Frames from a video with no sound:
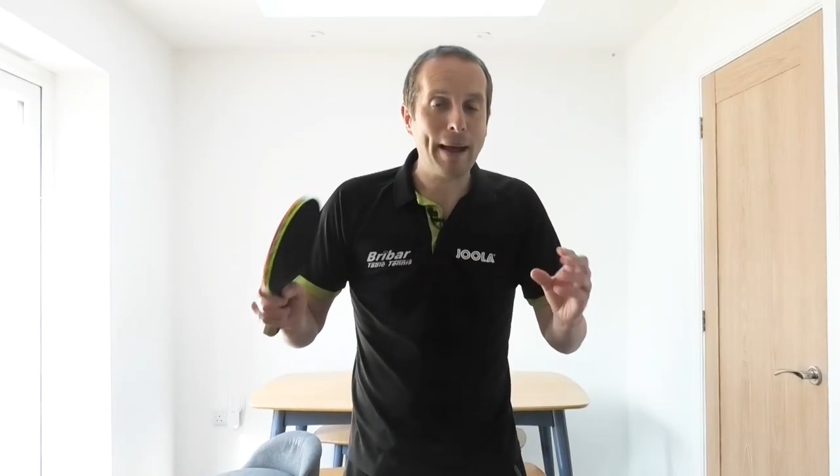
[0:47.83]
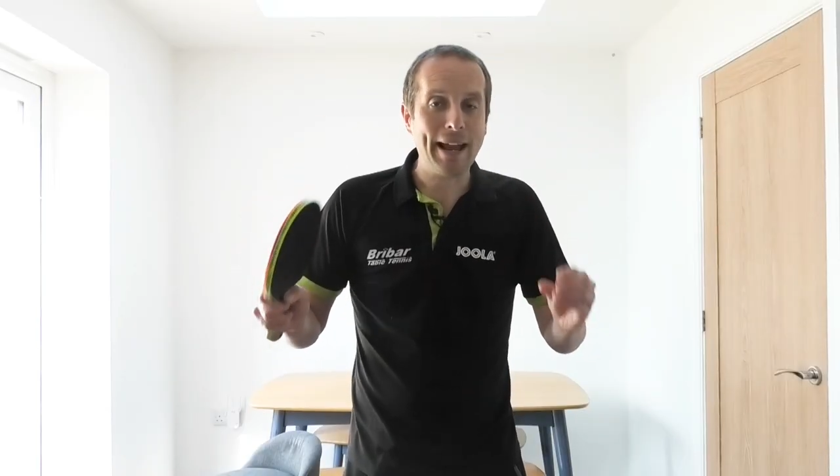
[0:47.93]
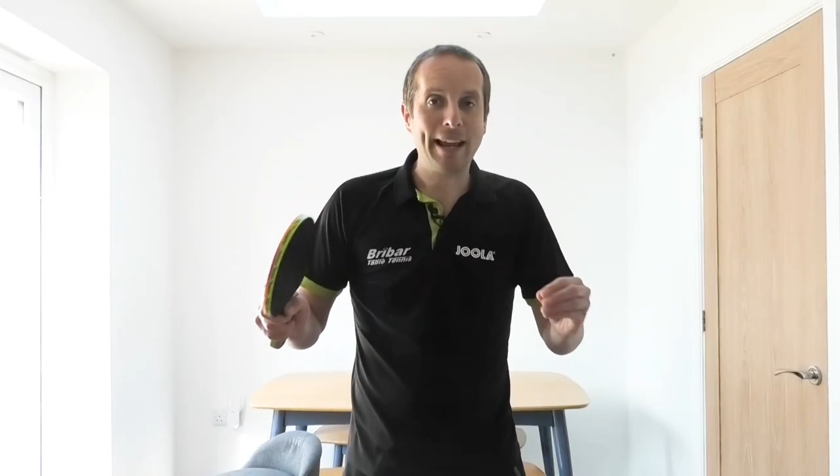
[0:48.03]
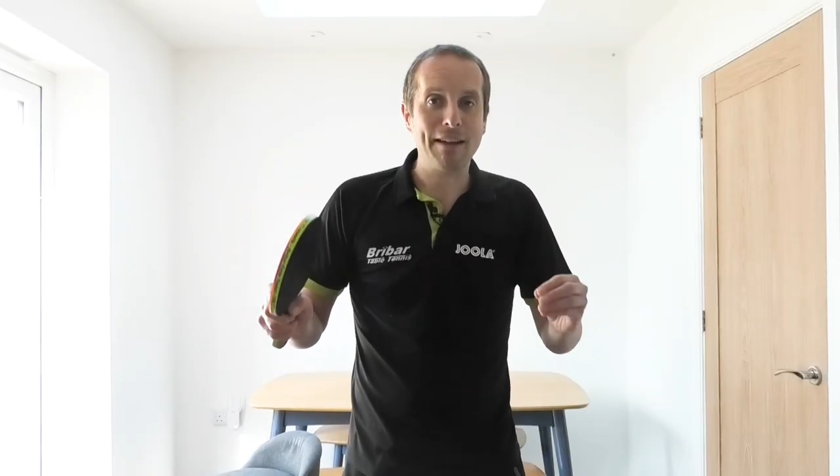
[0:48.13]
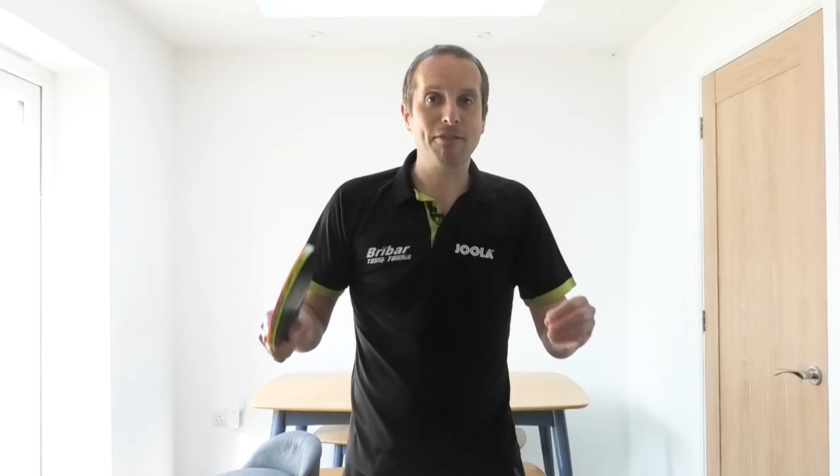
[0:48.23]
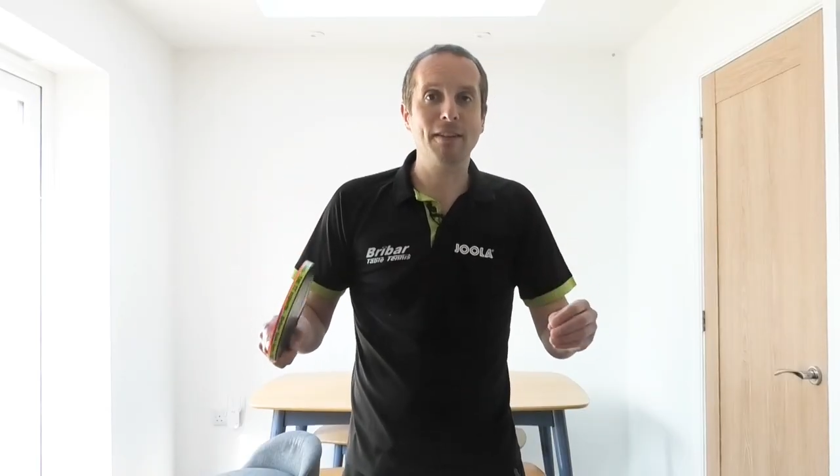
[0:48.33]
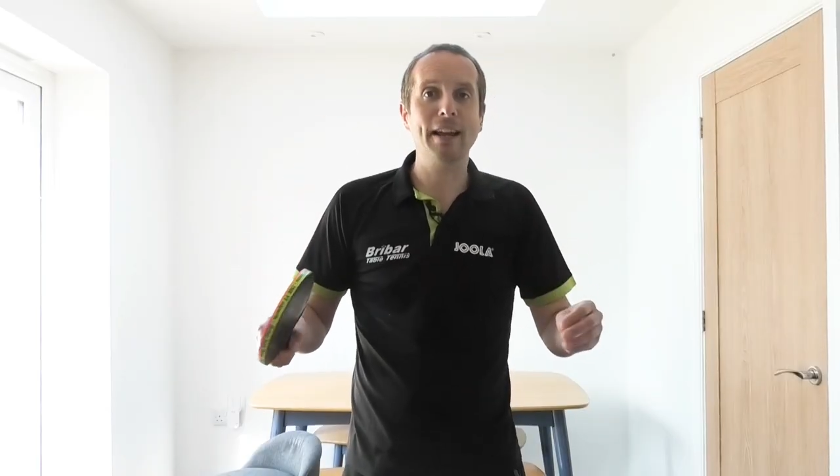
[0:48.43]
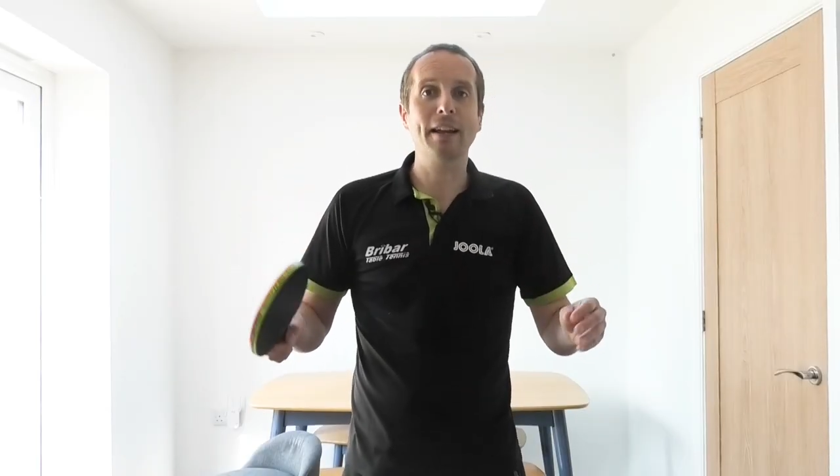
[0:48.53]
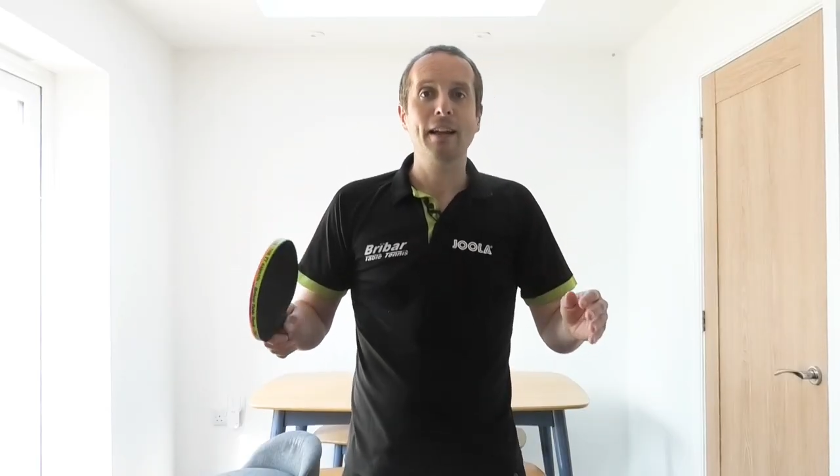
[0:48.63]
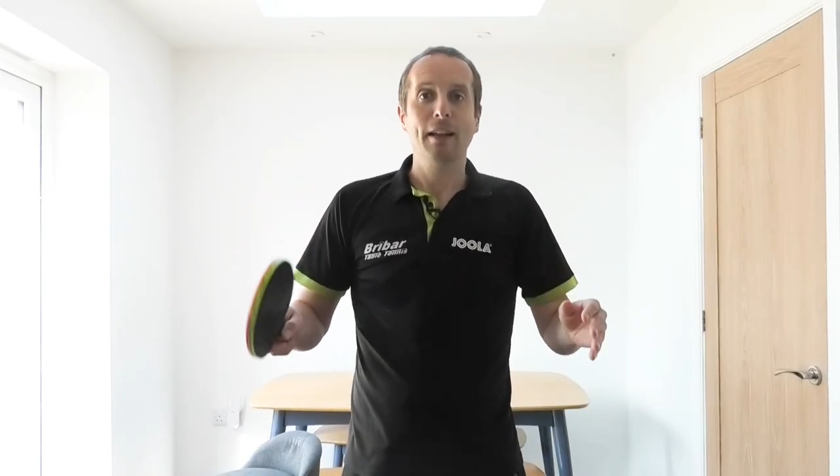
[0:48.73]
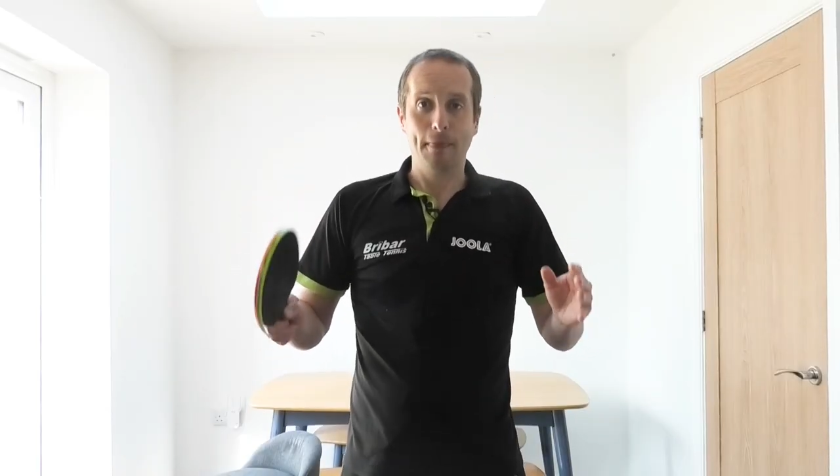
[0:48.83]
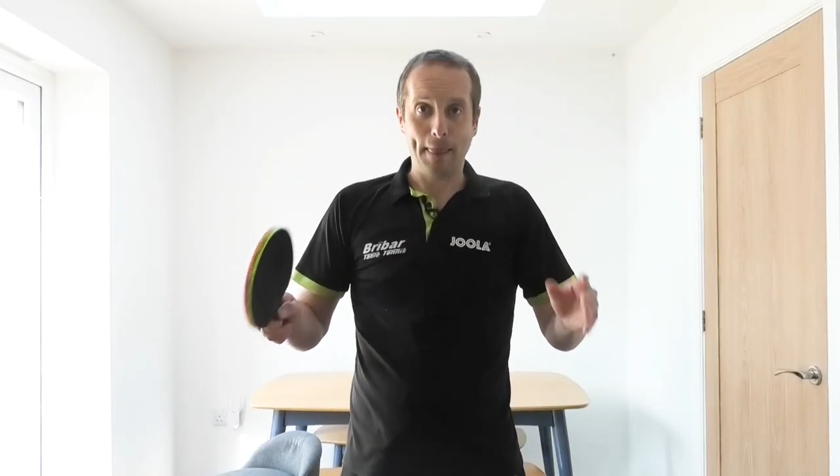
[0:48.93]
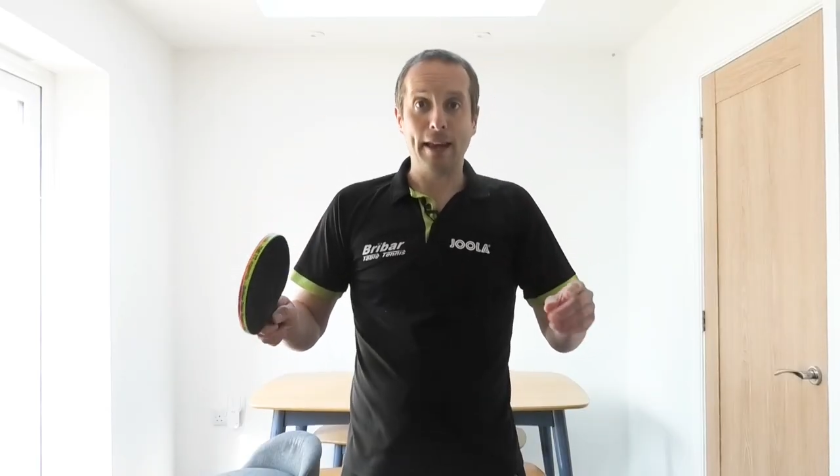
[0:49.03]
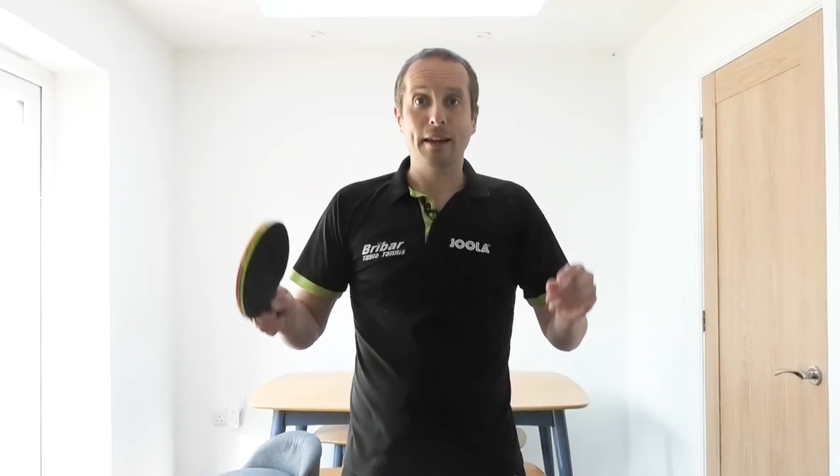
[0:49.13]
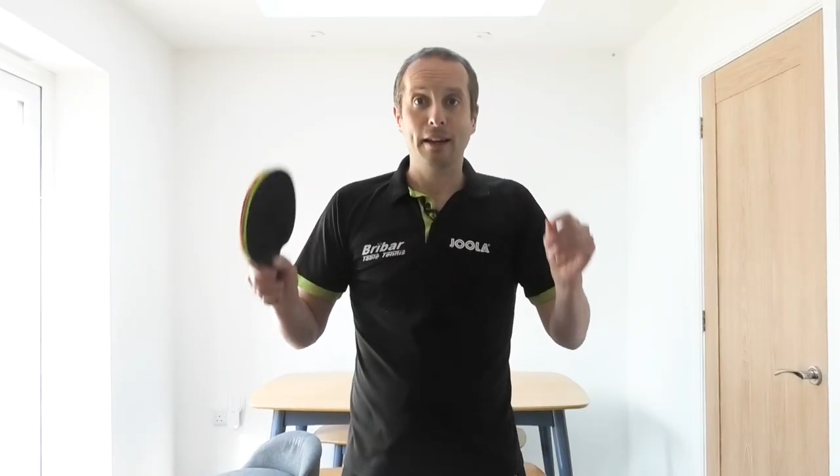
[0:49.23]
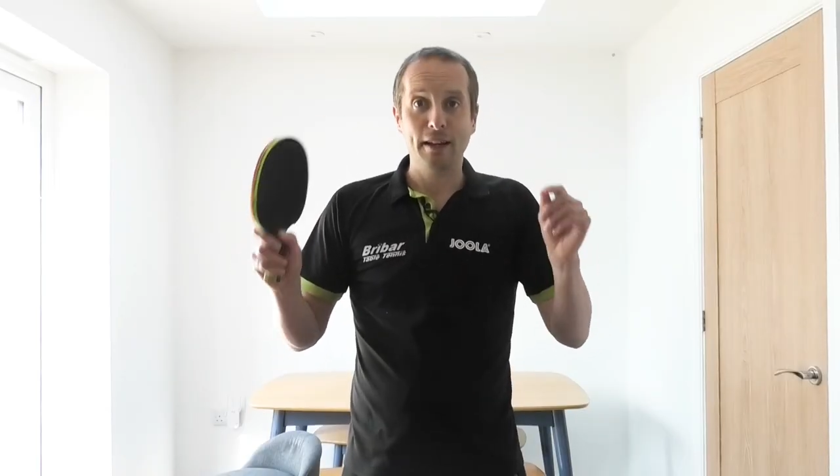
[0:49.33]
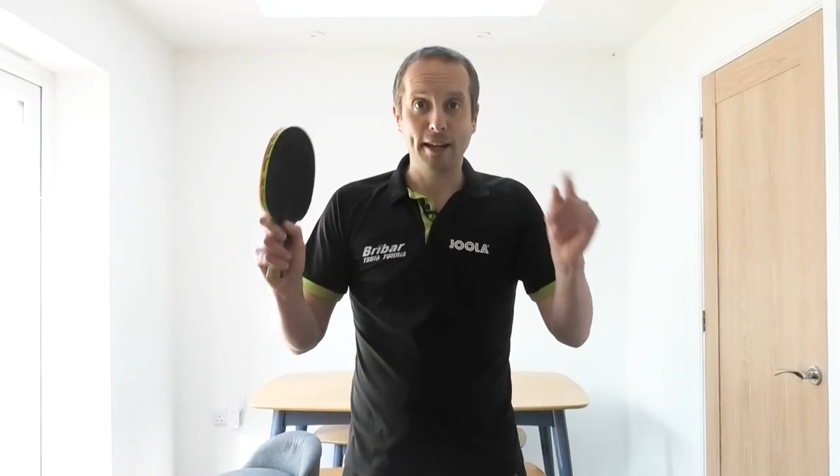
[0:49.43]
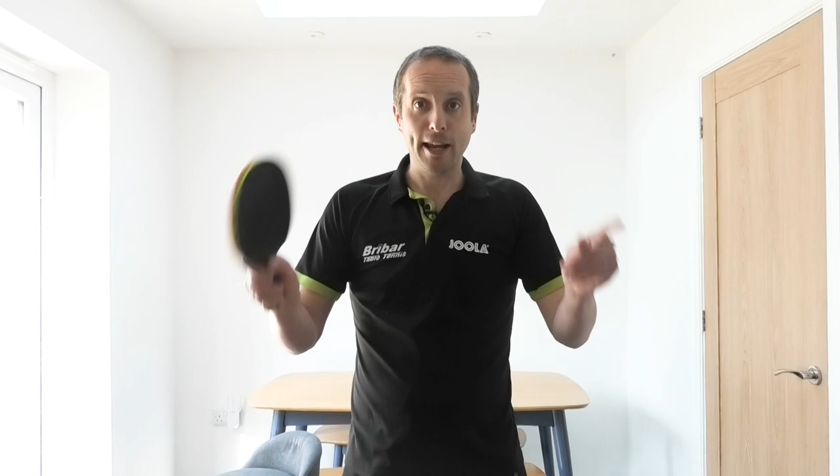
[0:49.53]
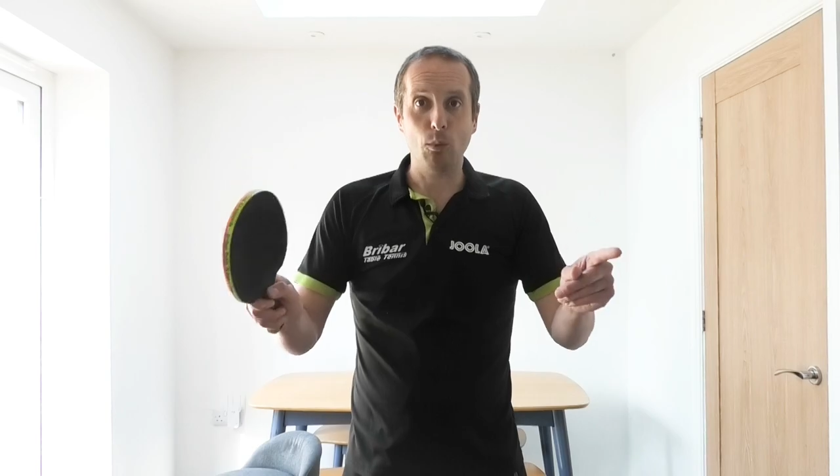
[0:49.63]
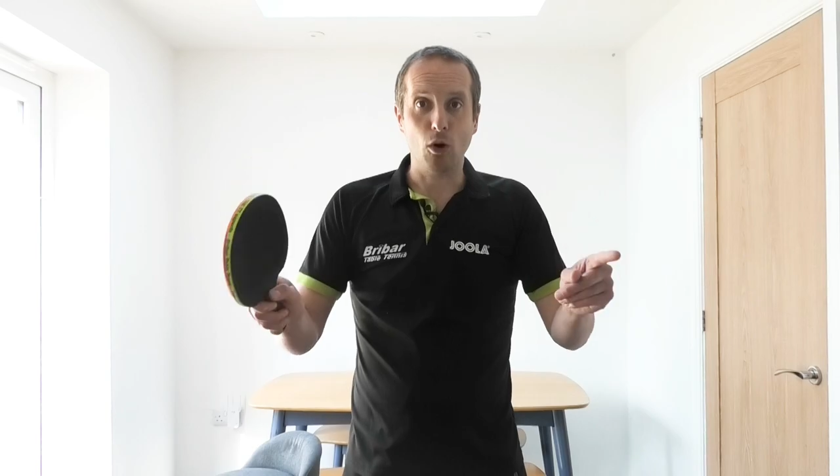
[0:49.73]
backhand flick, then
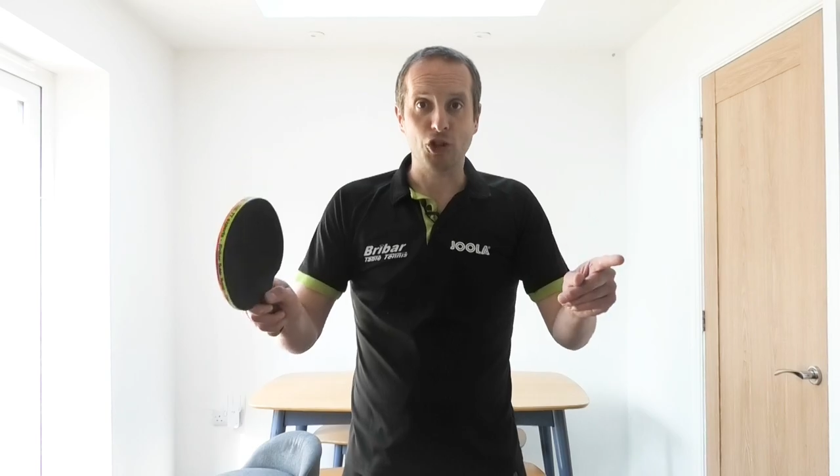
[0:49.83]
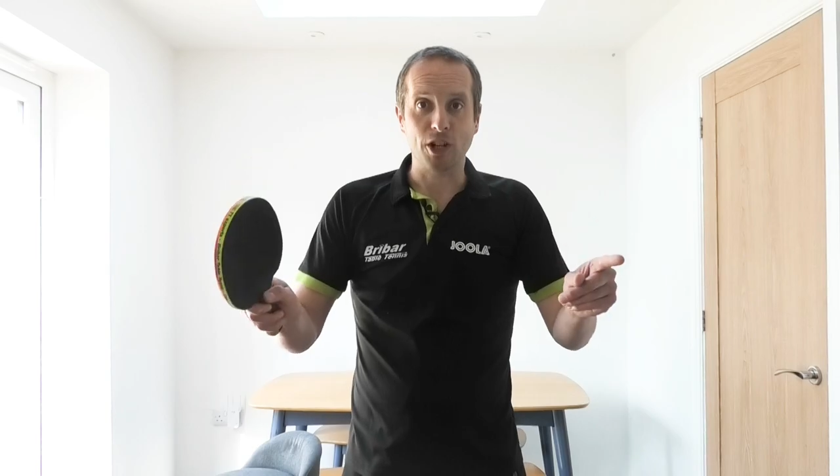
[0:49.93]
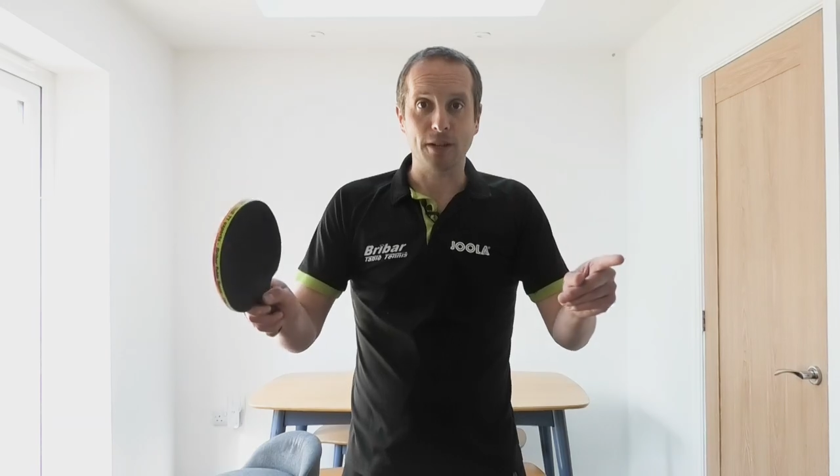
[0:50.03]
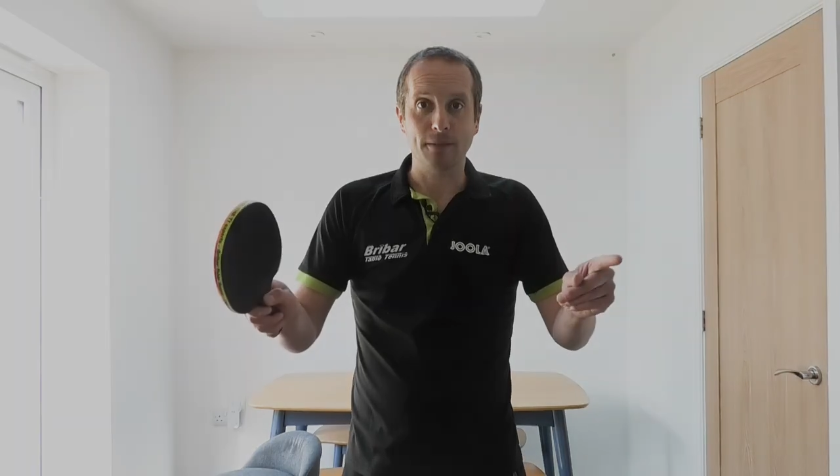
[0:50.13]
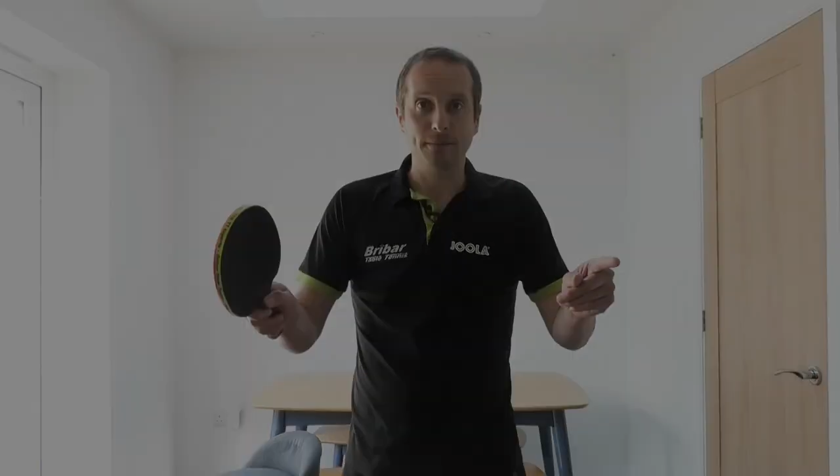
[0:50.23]
keep watching.